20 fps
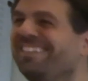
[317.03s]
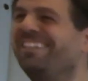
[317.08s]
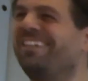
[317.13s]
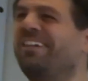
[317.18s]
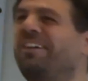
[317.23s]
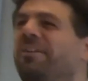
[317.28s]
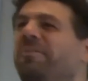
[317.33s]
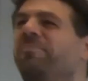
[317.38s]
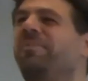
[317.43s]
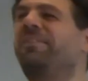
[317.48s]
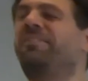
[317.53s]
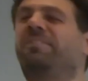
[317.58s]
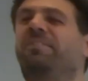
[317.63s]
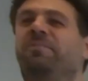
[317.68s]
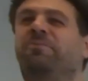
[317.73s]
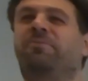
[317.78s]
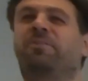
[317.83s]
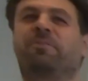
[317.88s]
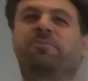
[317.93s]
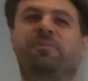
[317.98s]
But
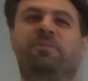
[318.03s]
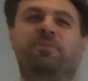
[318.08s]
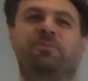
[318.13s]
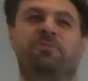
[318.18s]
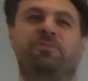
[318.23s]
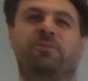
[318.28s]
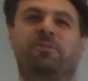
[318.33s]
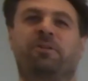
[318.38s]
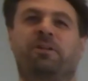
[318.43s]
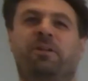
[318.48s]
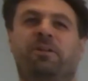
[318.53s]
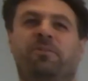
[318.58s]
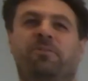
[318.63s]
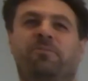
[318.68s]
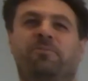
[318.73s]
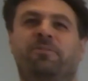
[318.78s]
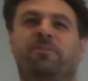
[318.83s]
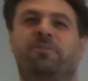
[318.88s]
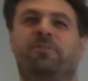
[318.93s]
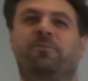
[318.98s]
for those online,
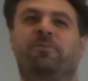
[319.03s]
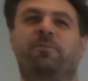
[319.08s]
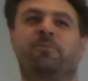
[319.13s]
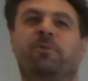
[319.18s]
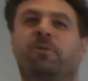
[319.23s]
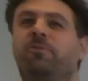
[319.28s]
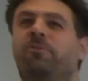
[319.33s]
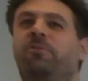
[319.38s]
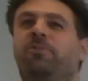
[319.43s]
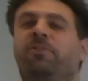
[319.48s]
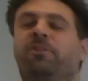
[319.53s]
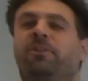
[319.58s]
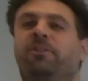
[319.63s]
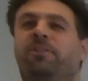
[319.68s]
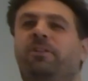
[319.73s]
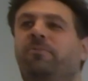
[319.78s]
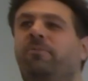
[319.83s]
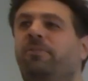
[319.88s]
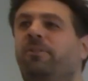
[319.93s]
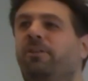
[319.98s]
of course, if you want to
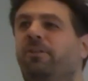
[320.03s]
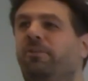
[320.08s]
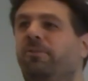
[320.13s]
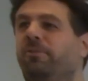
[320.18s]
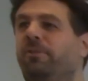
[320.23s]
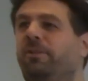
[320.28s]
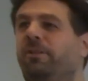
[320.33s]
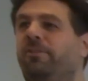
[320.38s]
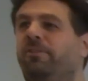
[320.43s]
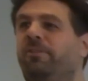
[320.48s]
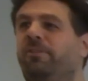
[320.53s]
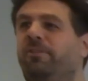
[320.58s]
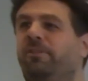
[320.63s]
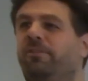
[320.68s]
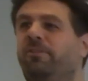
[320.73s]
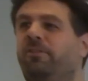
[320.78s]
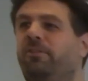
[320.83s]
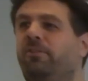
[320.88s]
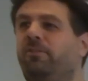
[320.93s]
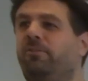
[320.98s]
that we take a look at it,
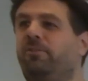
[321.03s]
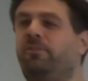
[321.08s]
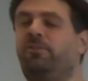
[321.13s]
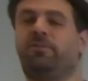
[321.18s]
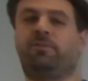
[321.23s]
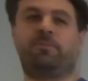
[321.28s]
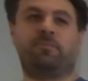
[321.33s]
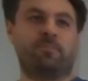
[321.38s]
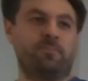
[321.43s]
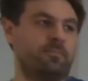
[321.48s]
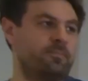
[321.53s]
send it to us now.